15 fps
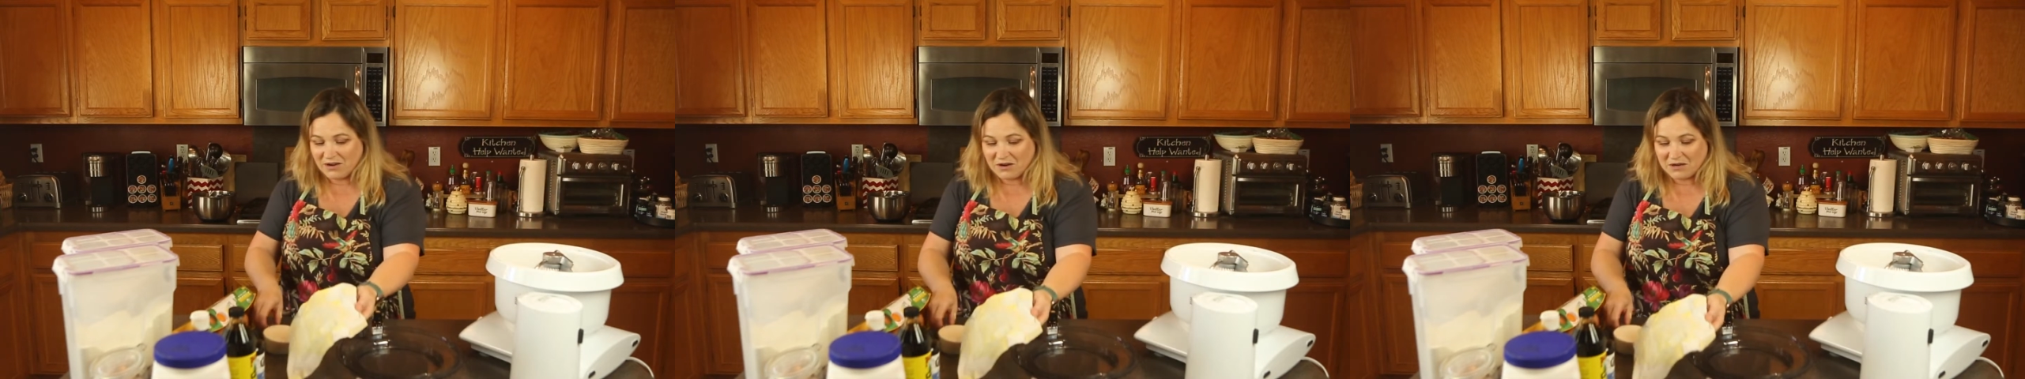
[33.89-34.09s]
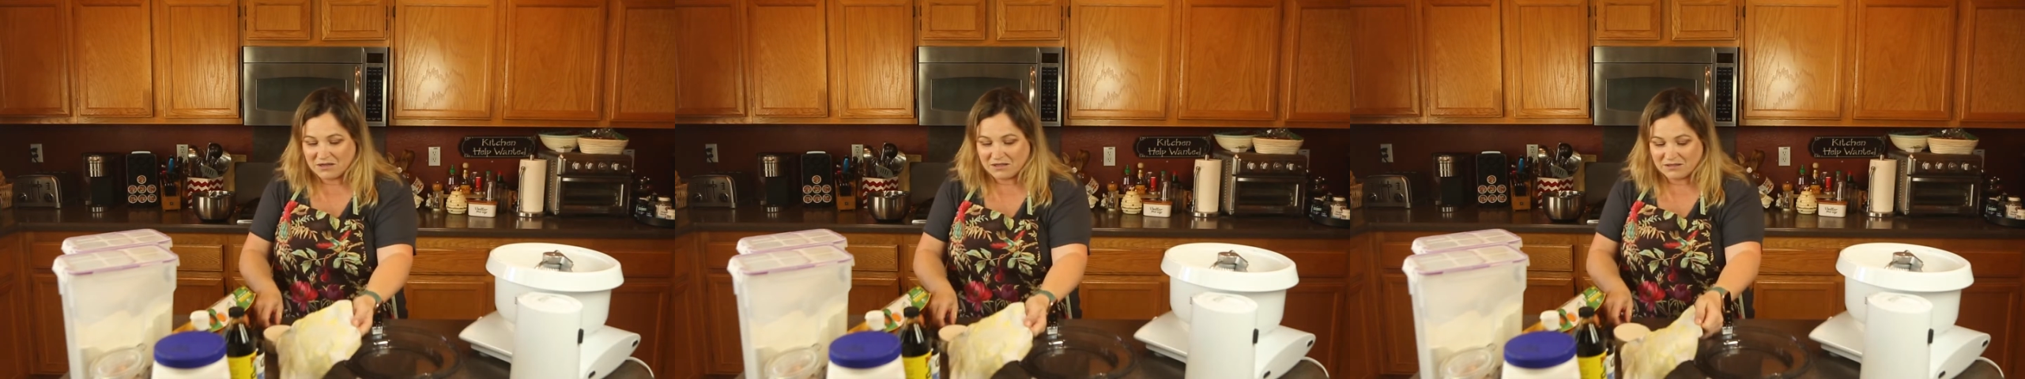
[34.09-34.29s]

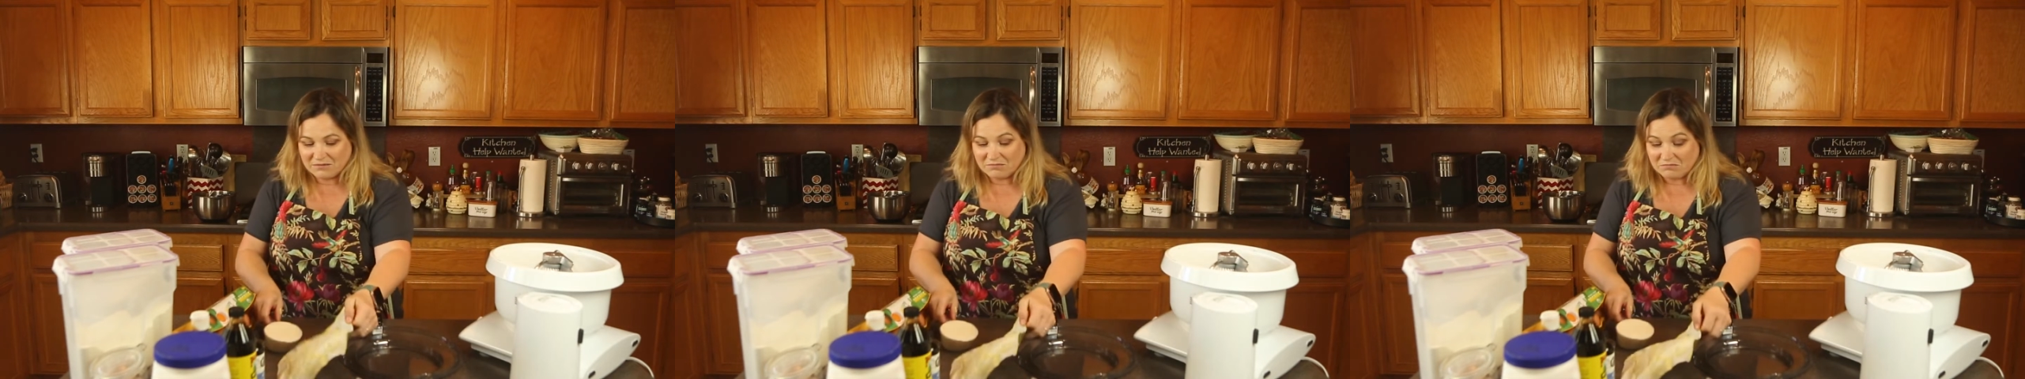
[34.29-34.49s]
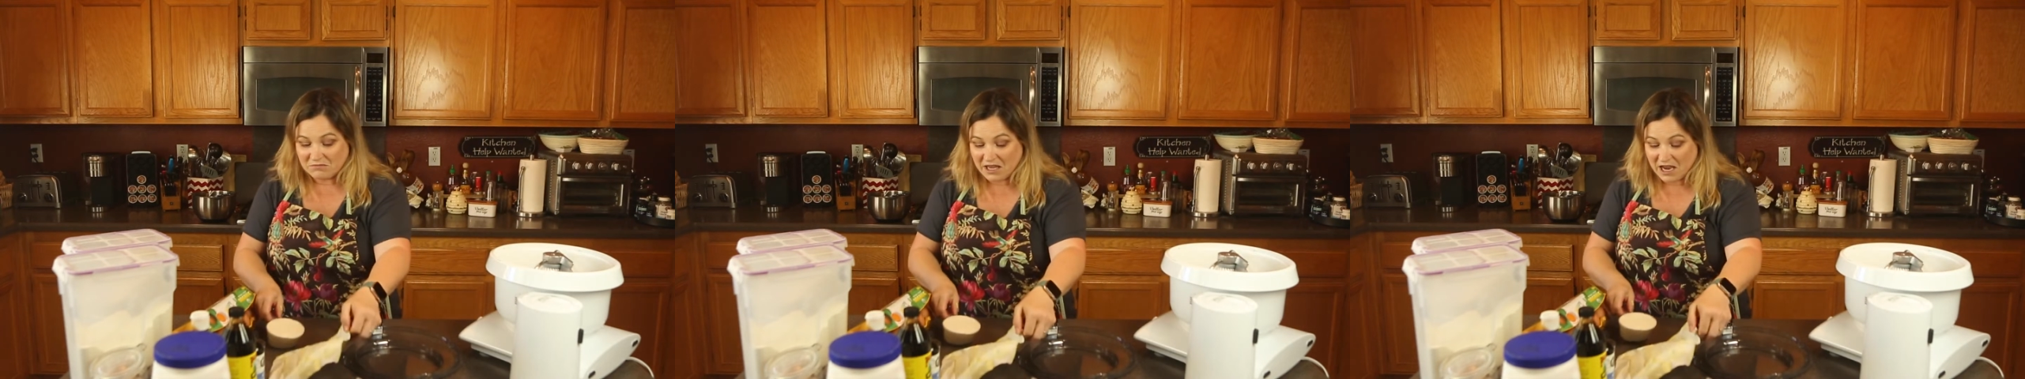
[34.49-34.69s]

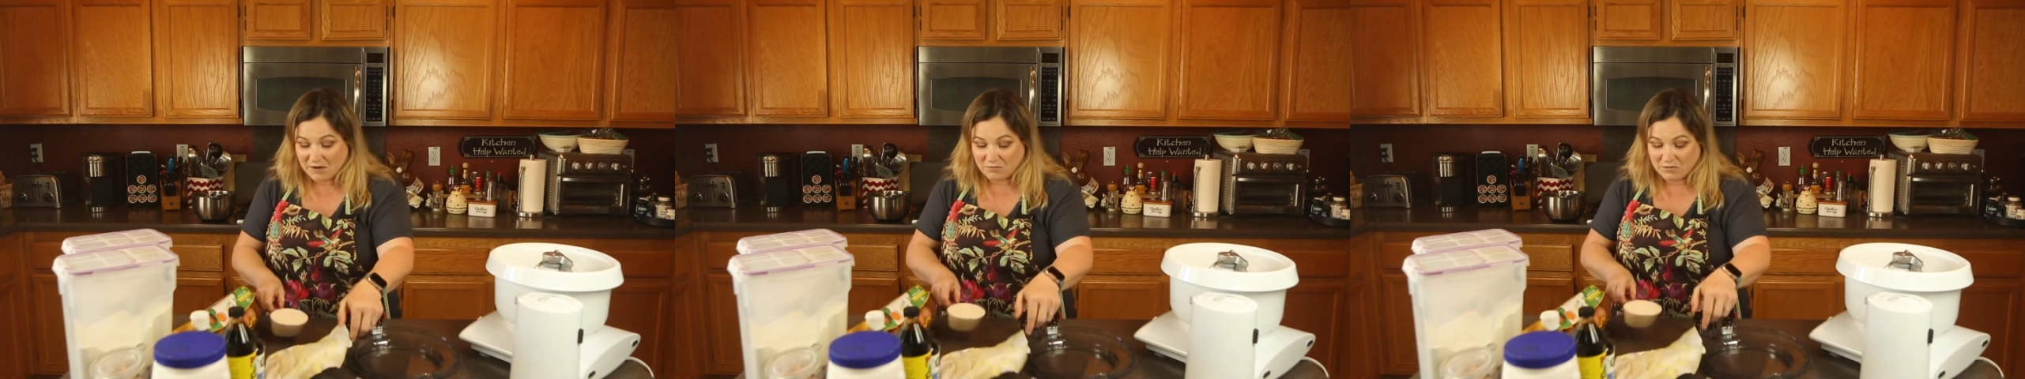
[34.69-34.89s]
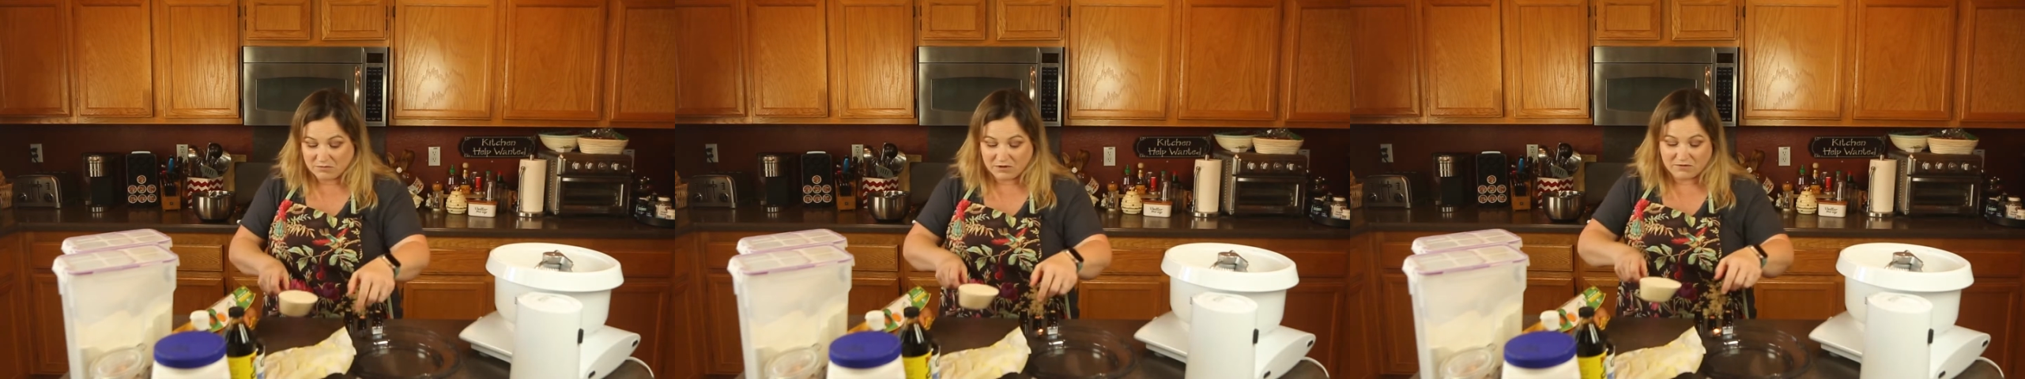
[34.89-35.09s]
on
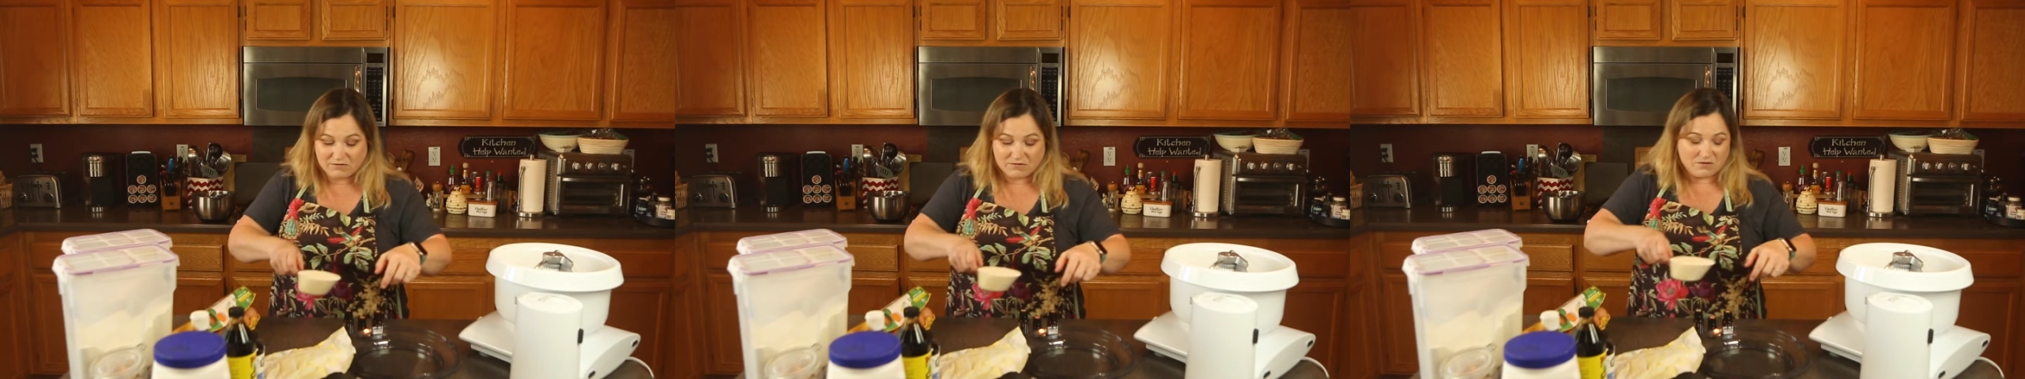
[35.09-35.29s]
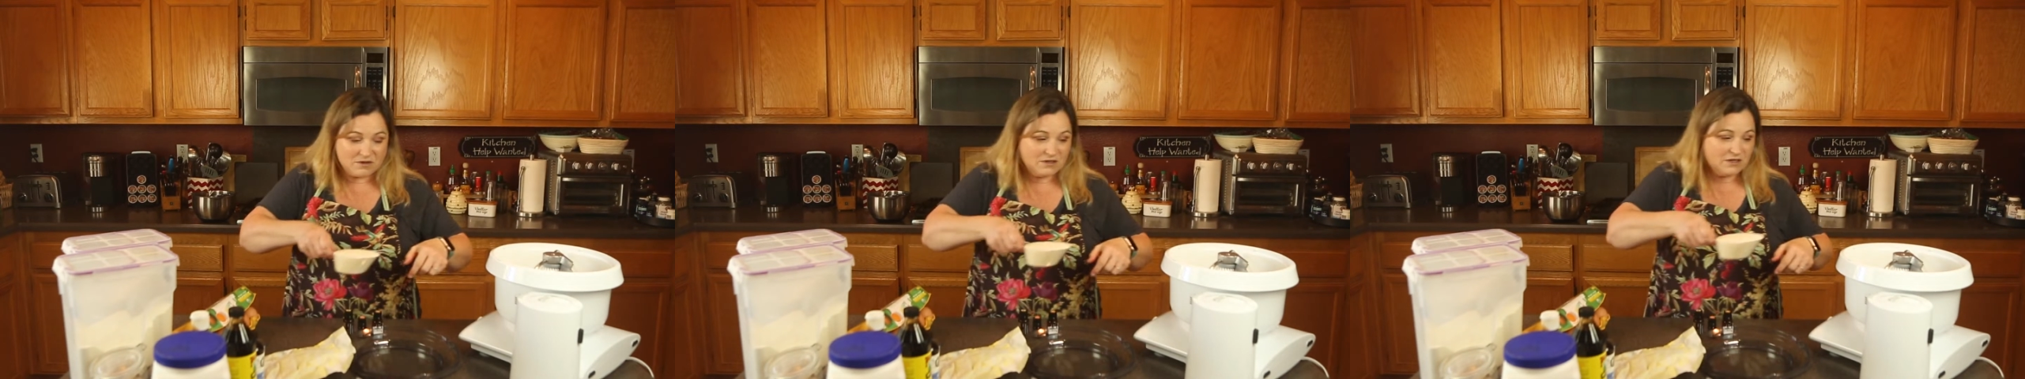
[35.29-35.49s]
camera
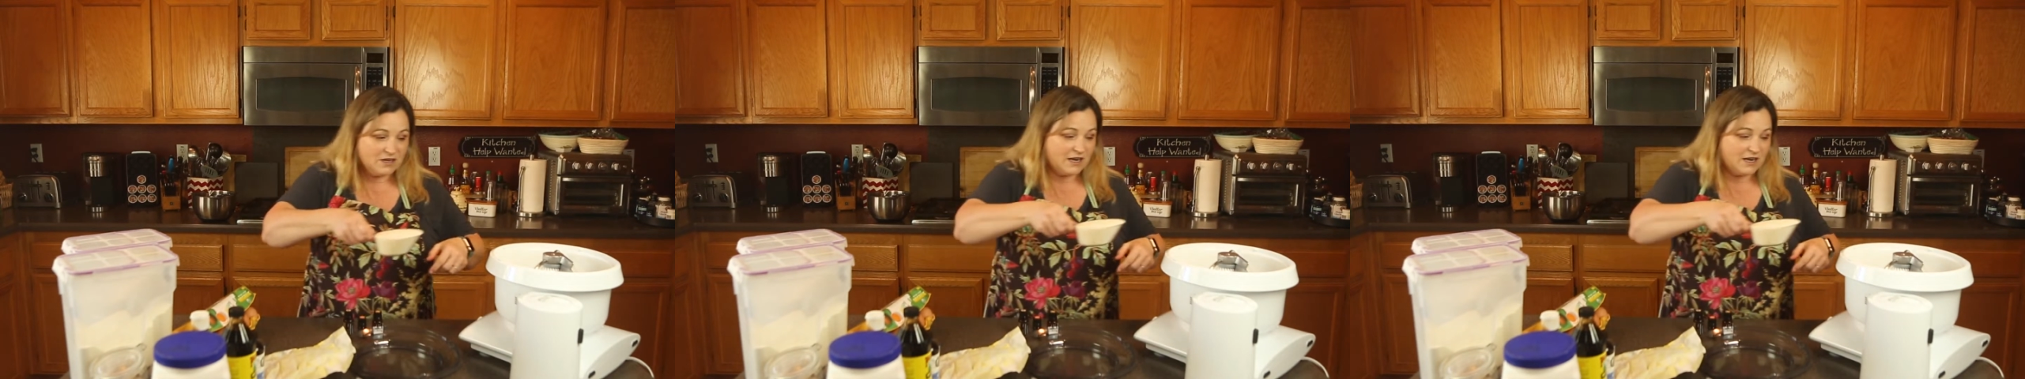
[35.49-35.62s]
before,